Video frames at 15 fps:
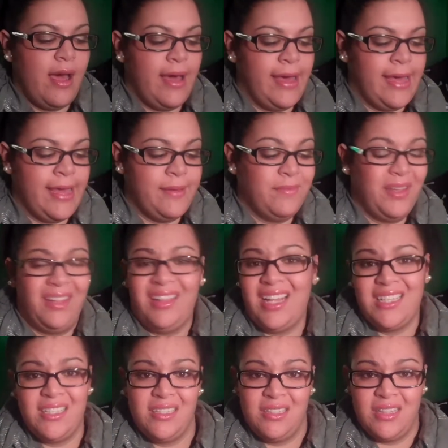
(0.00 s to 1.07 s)
Um, and
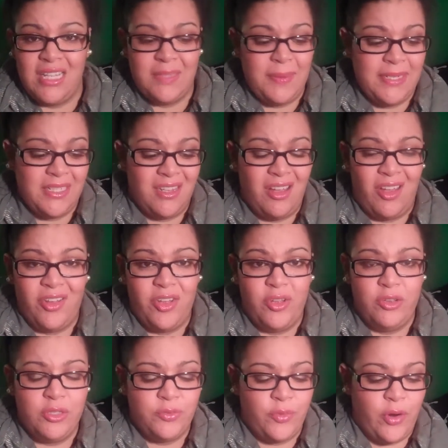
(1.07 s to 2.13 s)
that's that's basically all you
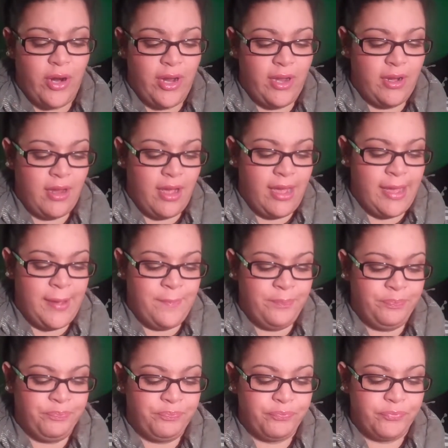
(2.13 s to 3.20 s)
use for it. A um,
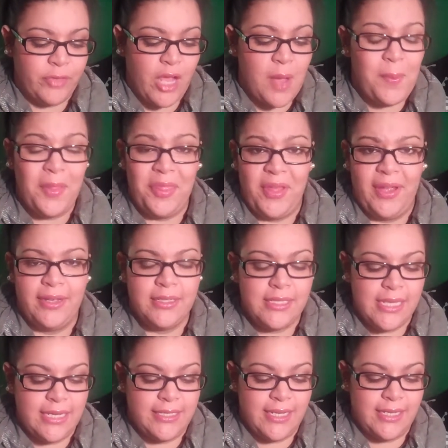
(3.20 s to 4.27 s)
couple things.
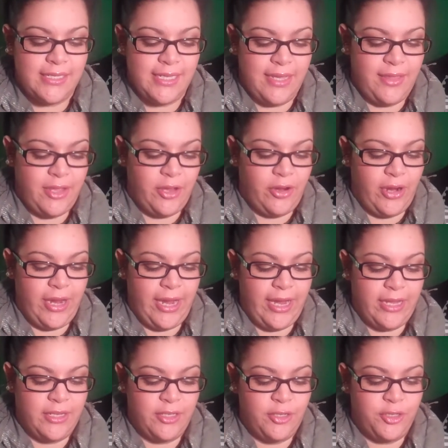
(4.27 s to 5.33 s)
It does say that your
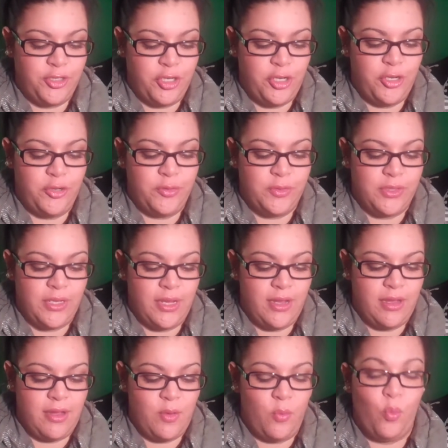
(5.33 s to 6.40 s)
hand, you should use
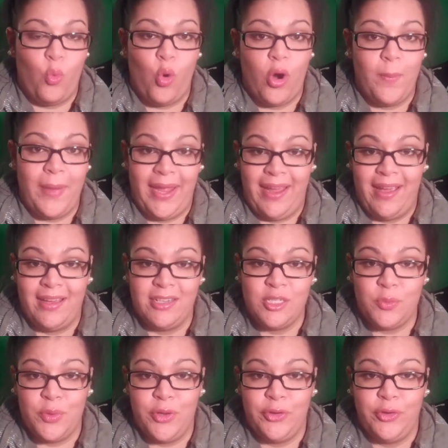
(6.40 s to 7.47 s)
warm
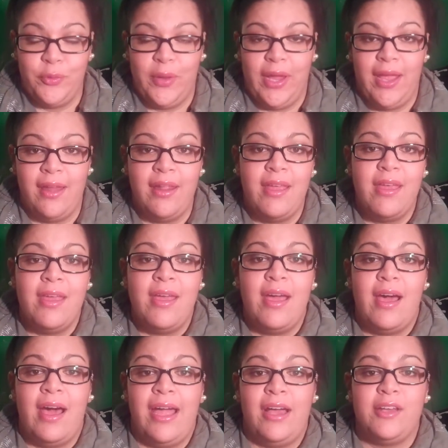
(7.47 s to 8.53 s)
hands when you're doing it.
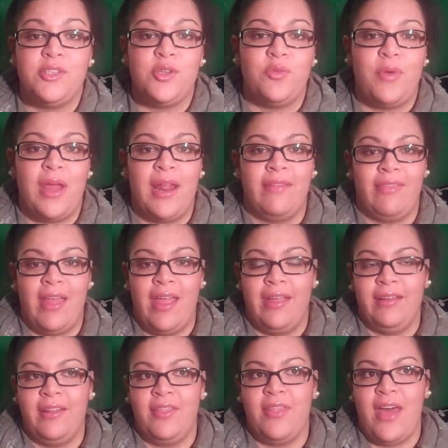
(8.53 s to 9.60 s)
I also read
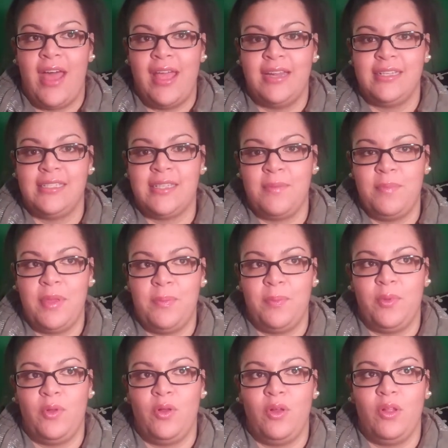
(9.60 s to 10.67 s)
online that some
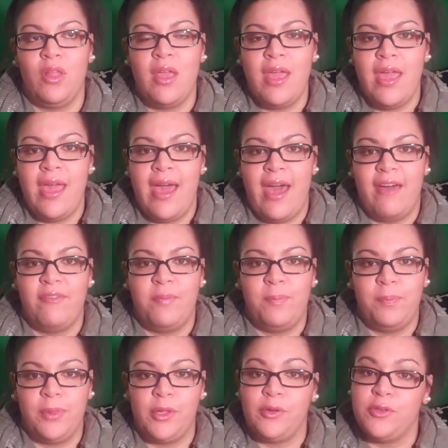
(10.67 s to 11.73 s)
people have
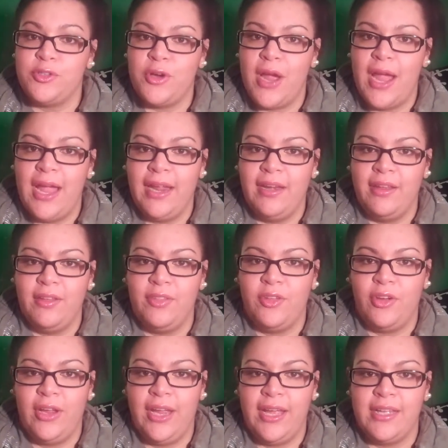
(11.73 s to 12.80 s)
blow dried
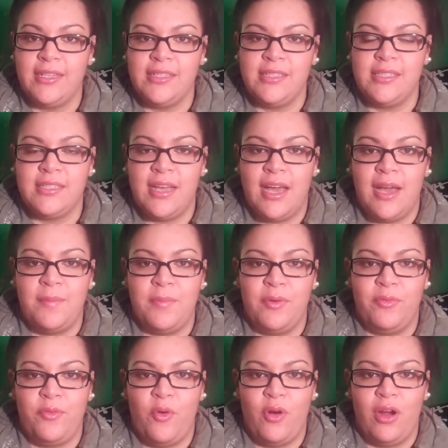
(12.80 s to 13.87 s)
their hands um,
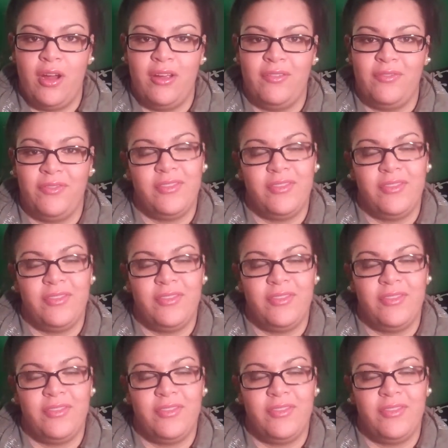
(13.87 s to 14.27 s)
before